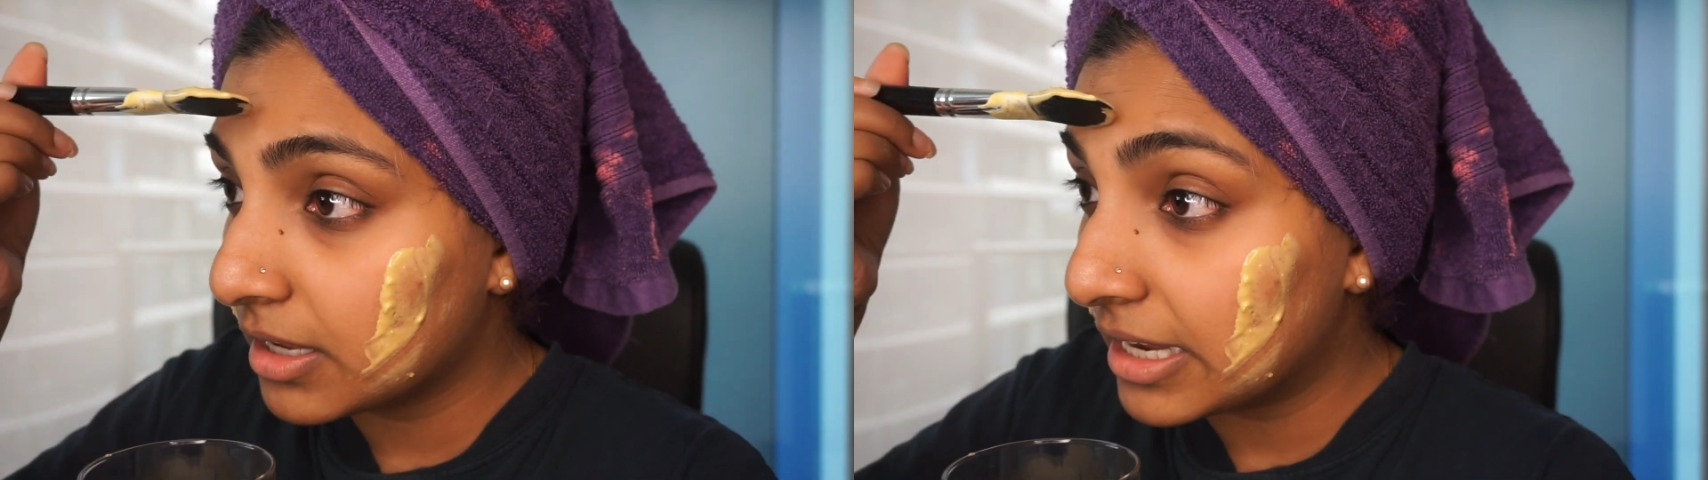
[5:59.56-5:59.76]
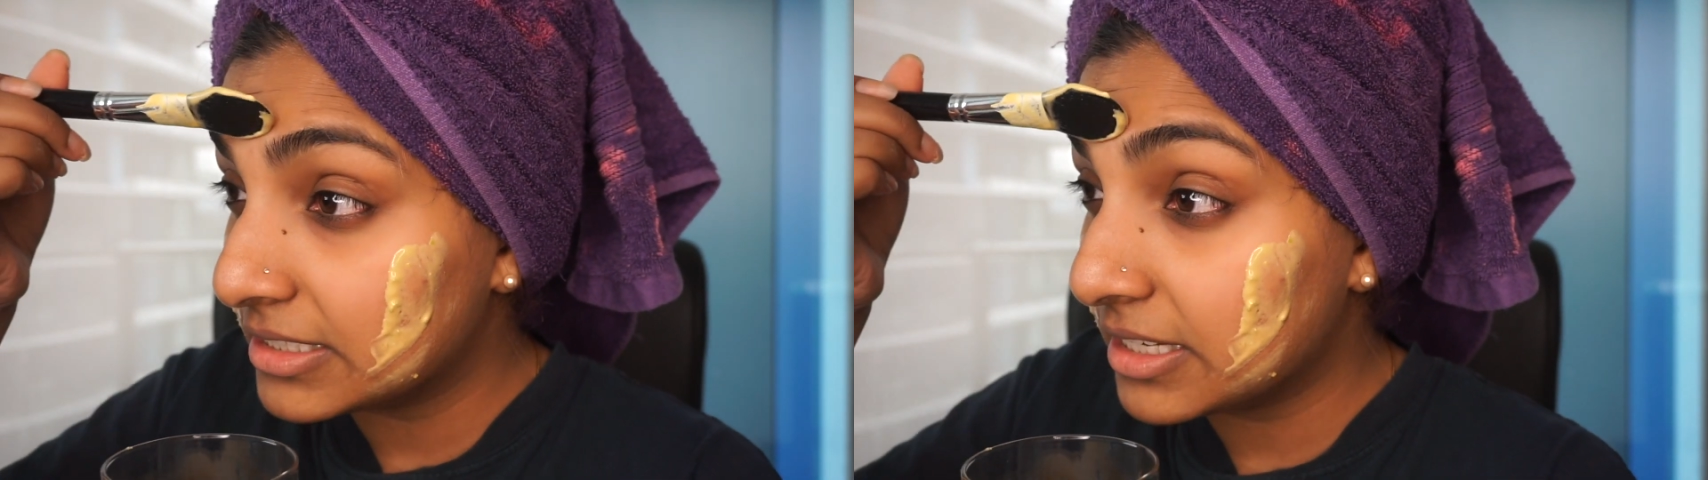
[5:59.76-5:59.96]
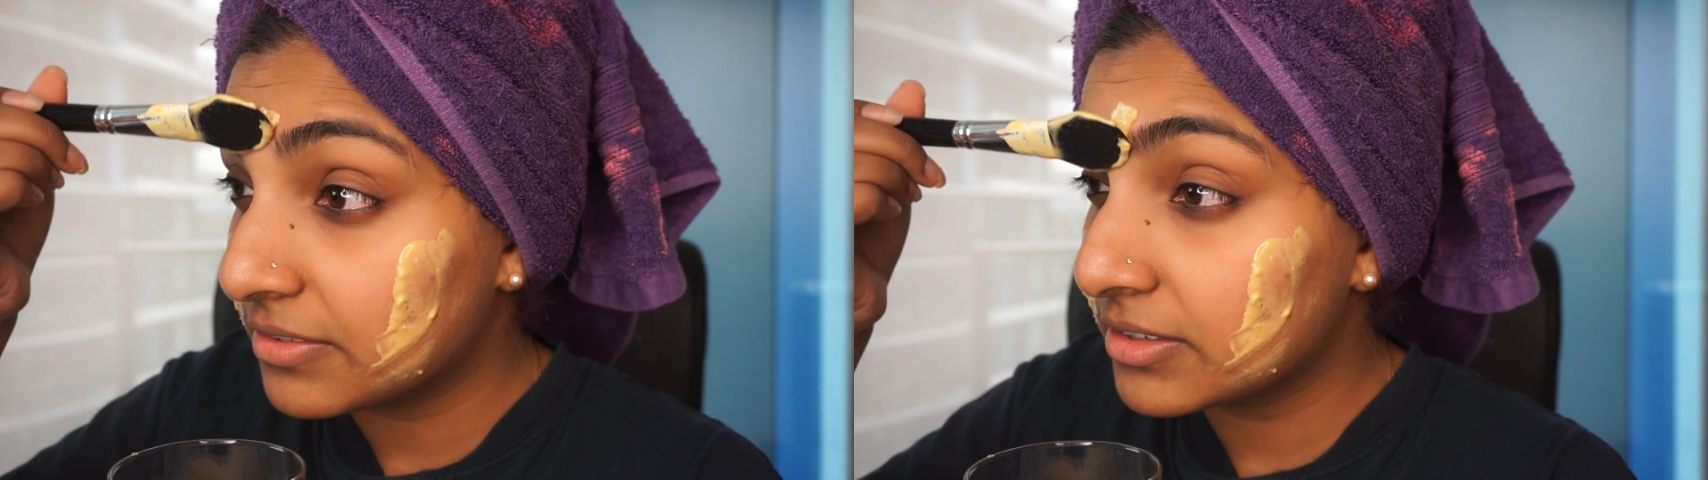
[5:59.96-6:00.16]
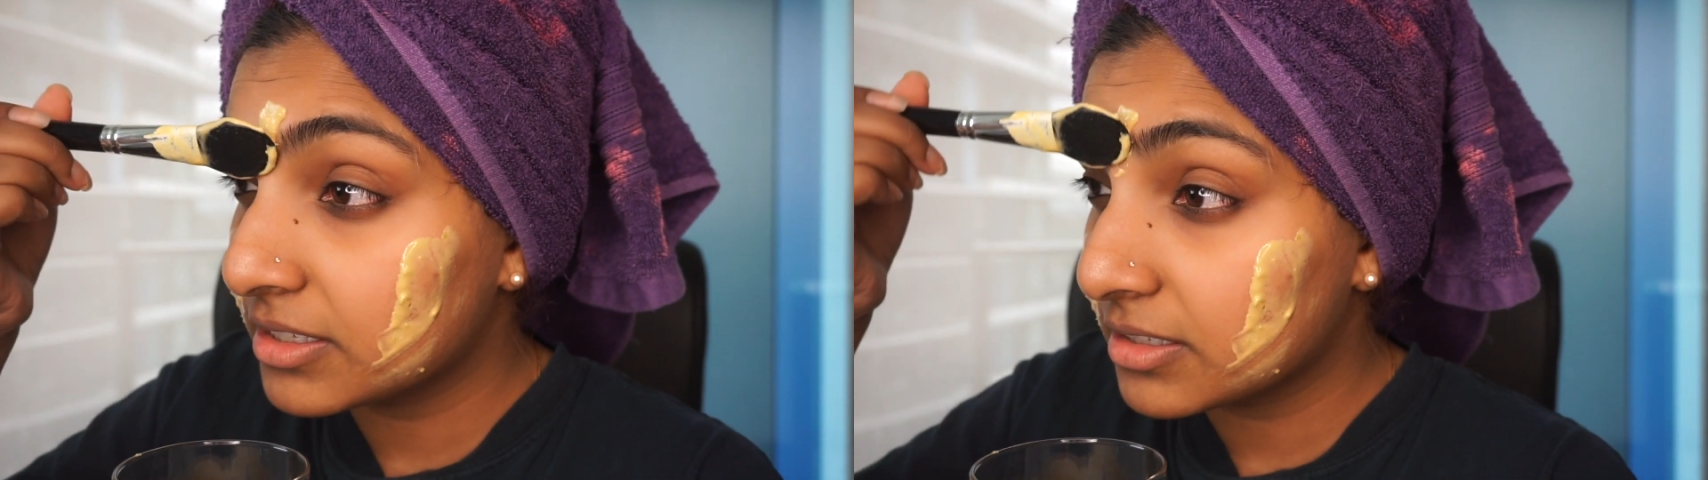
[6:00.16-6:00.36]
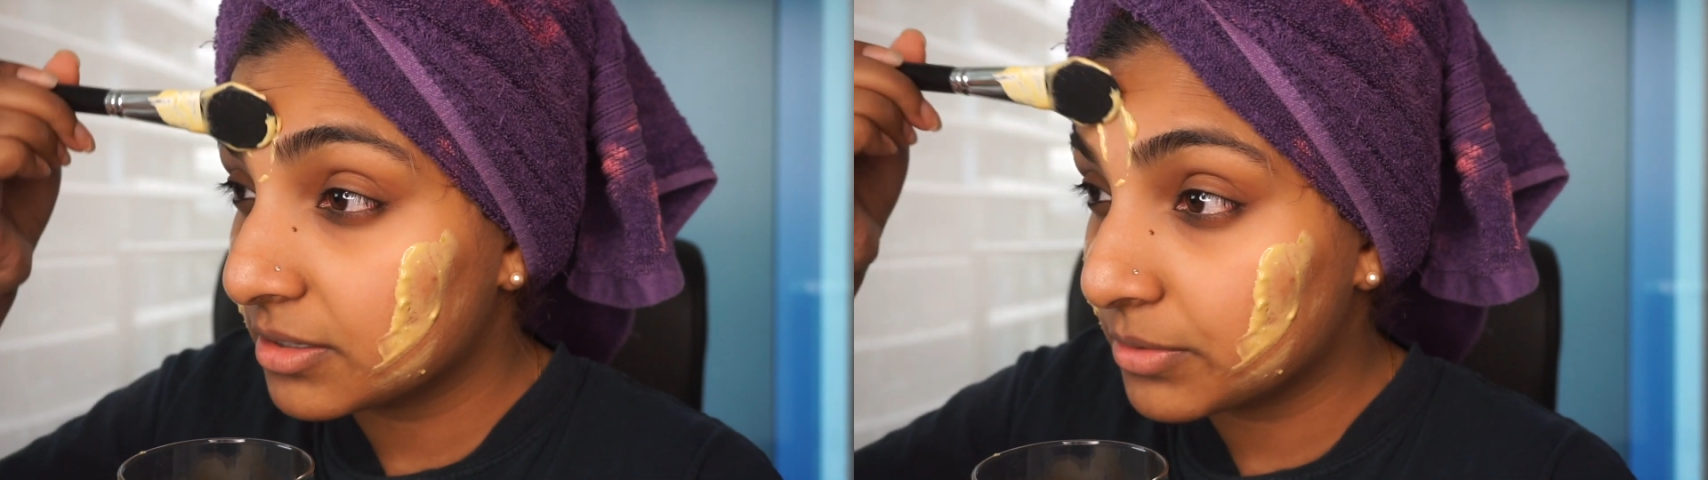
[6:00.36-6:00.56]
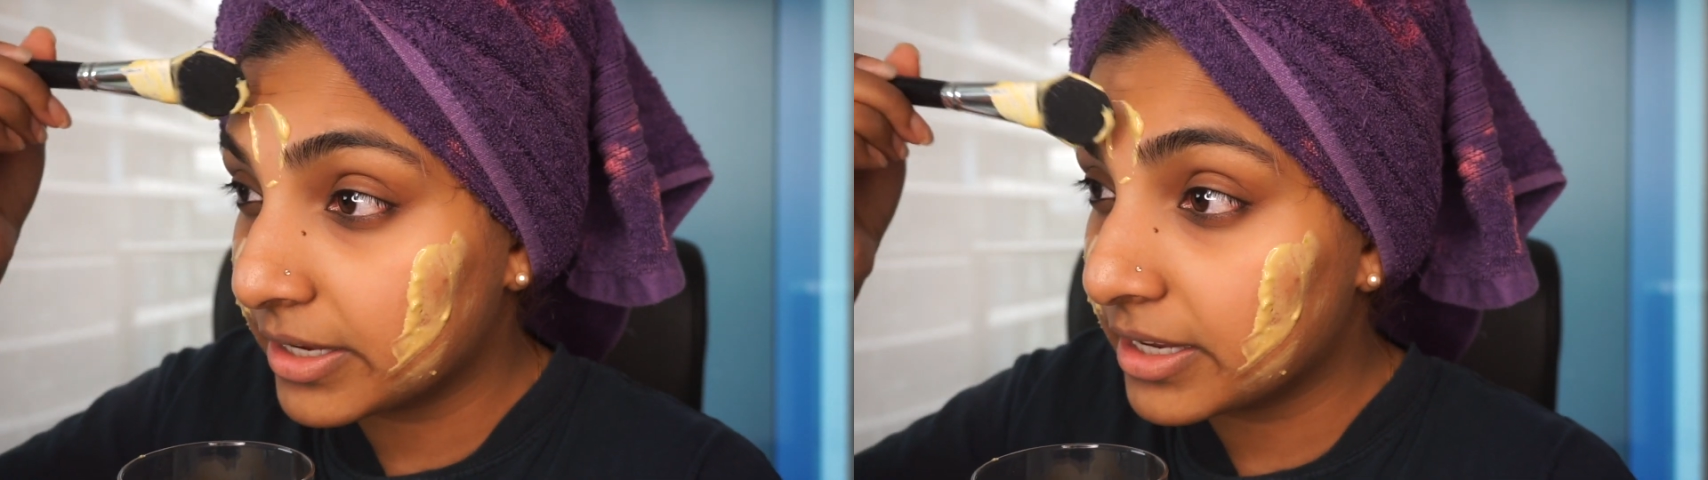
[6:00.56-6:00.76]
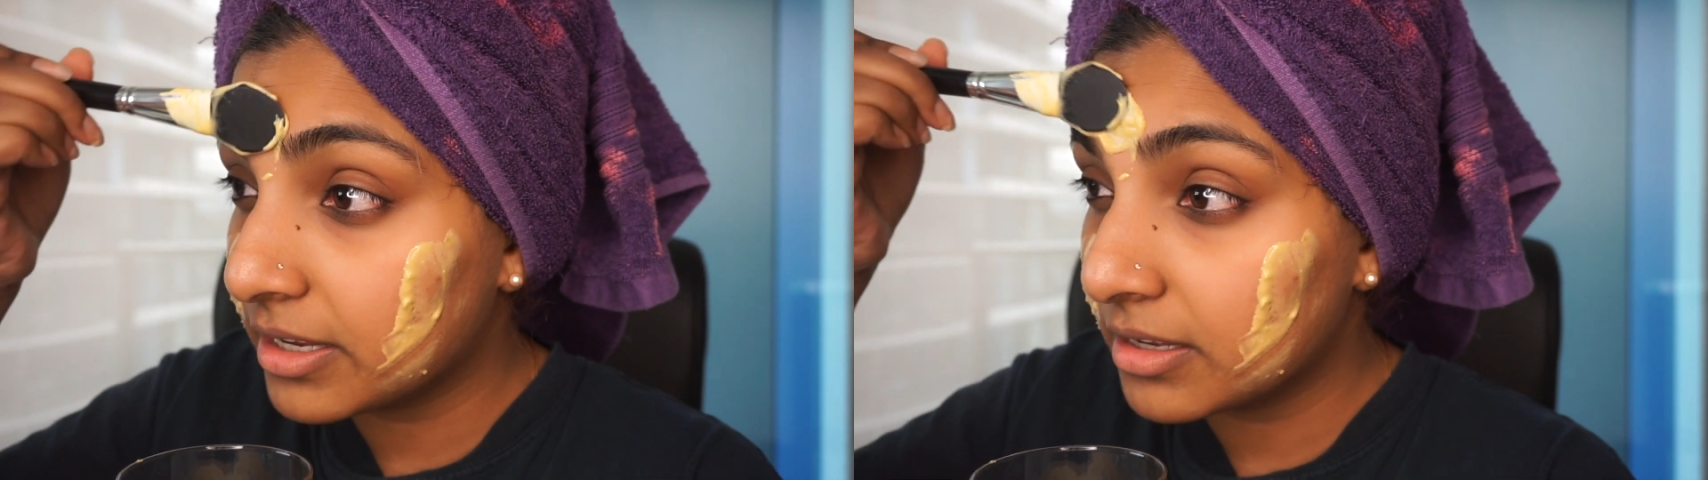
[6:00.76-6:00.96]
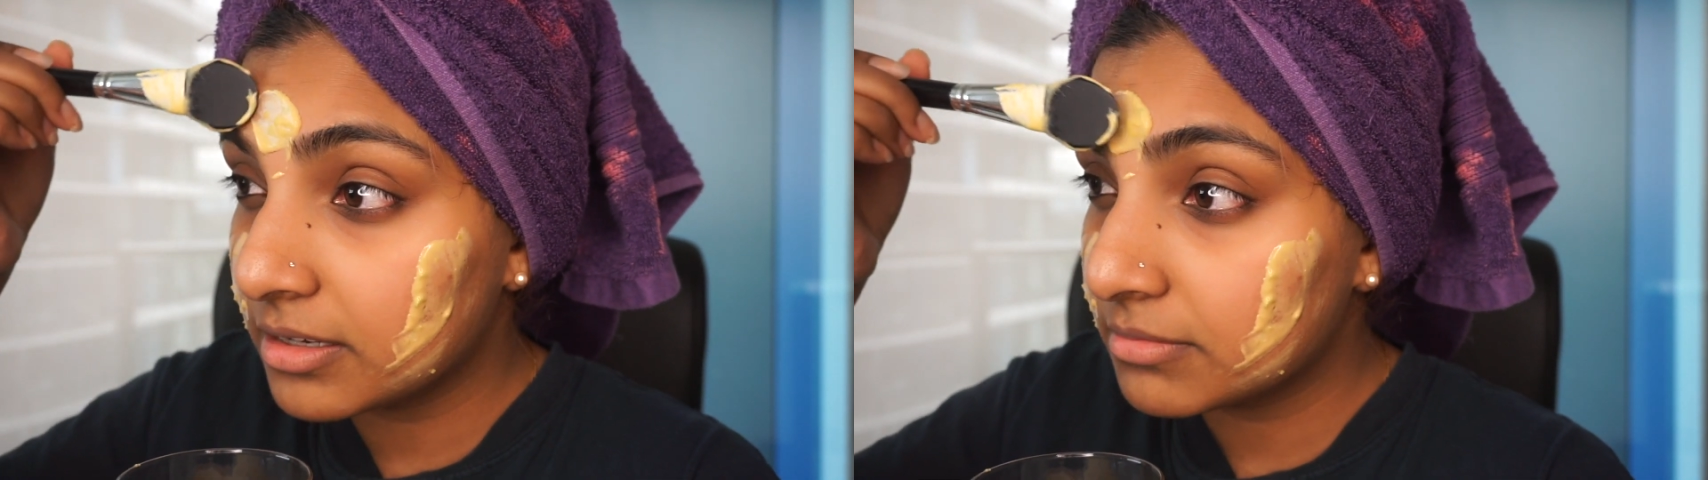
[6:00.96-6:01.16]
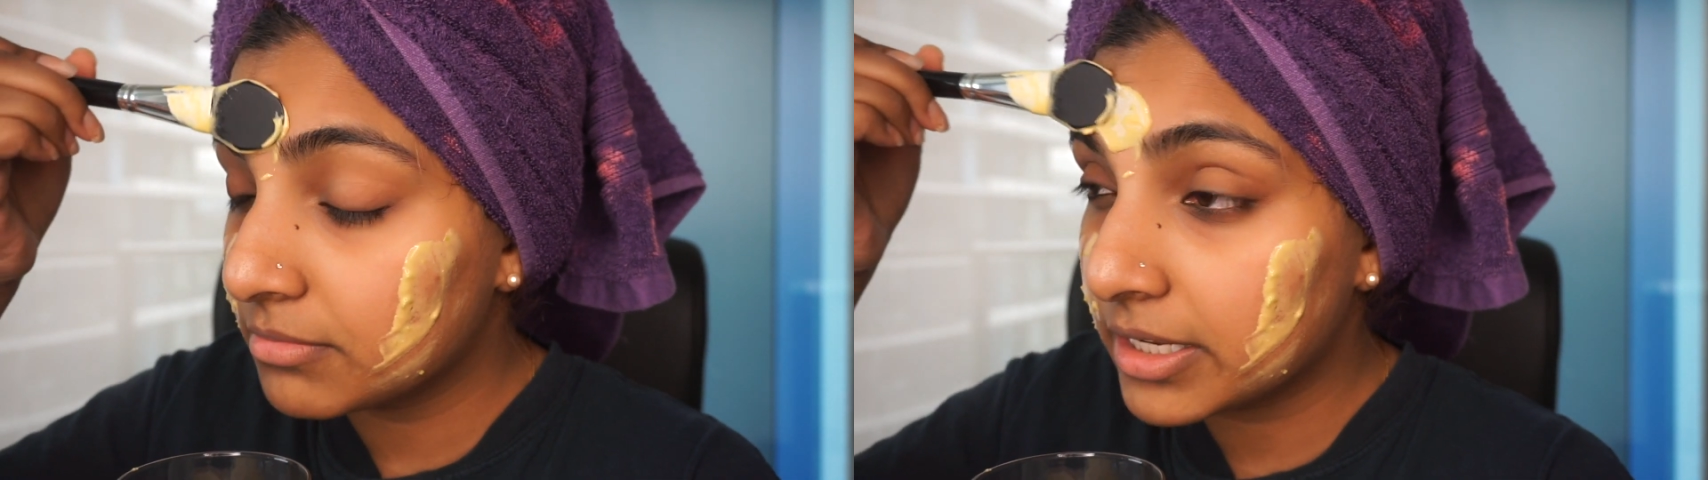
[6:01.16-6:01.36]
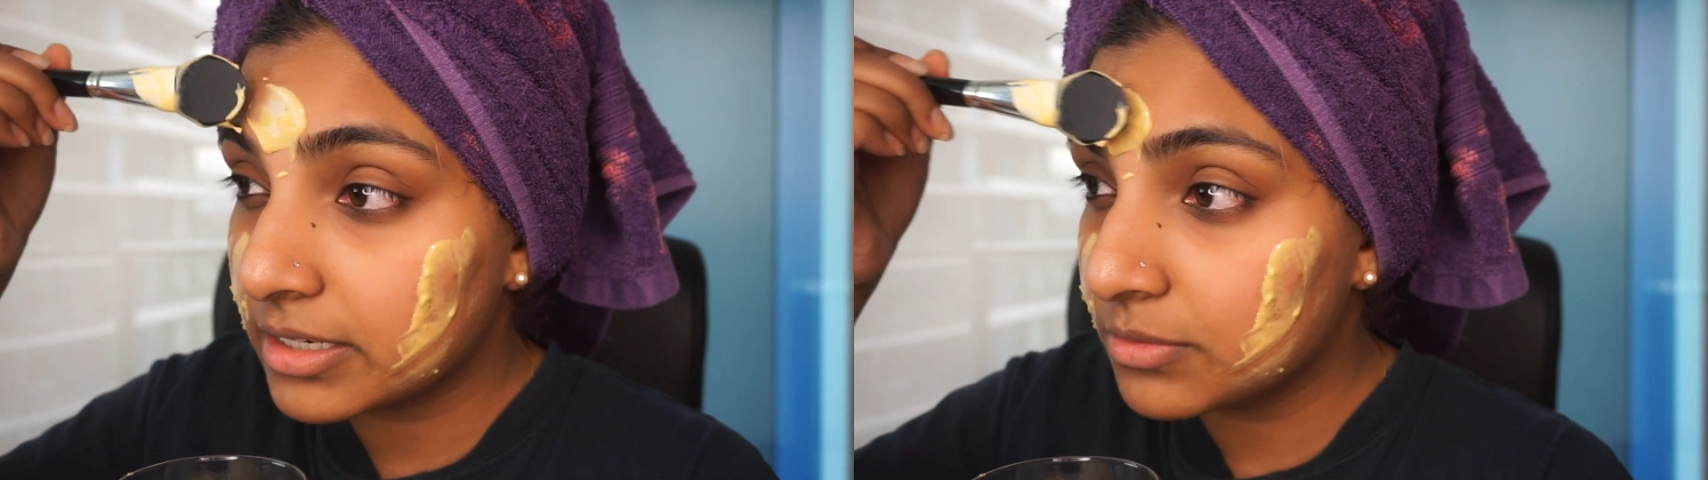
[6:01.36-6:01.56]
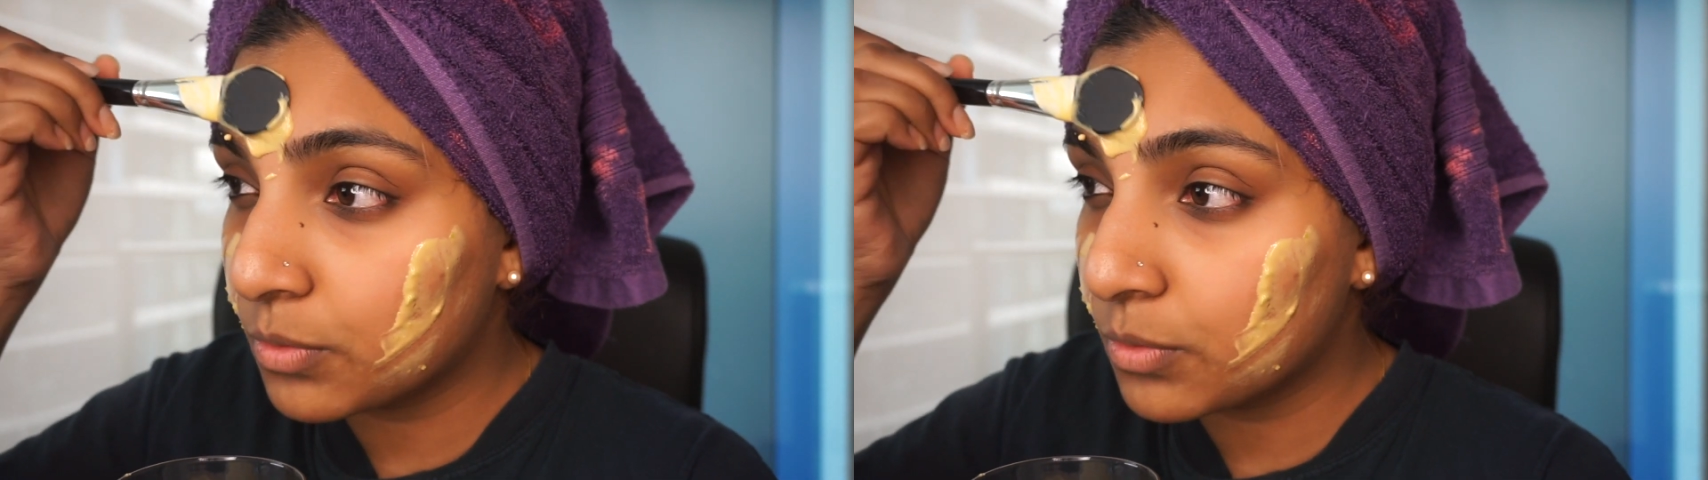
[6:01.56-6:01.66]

I definitely made